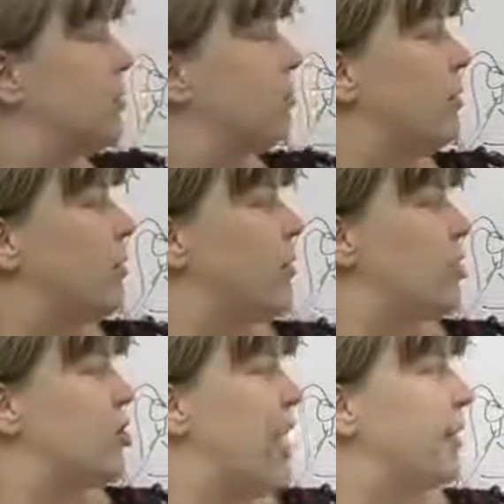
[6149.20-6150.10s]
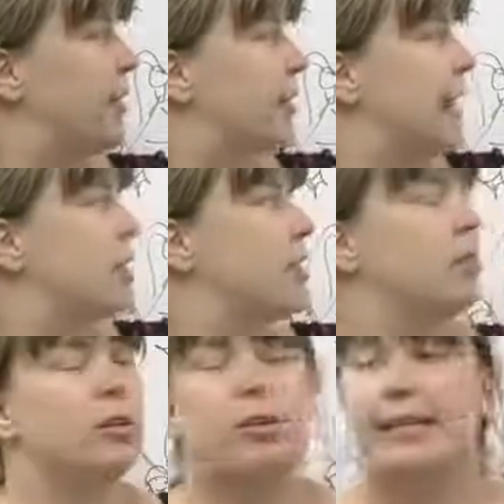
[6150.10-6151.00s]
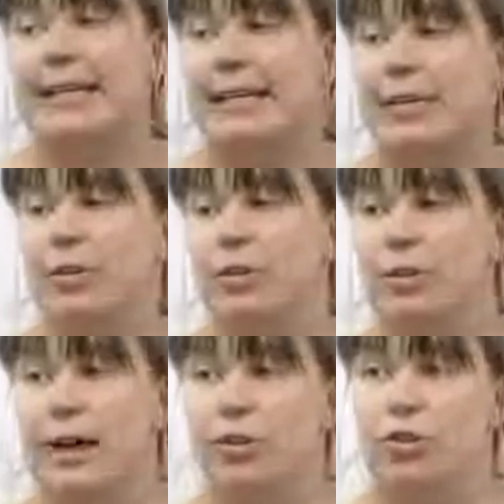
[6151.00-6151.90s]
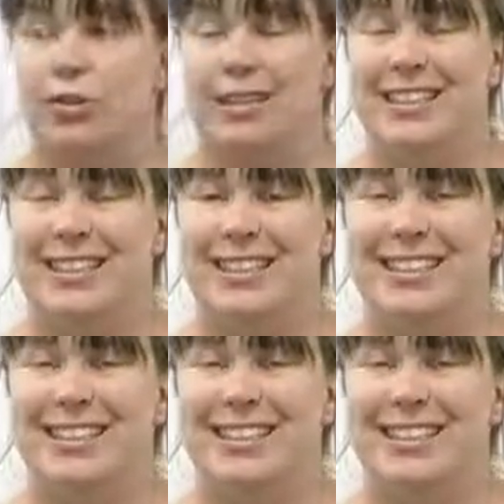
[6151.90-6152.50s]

What do the traffic lights look like in your country?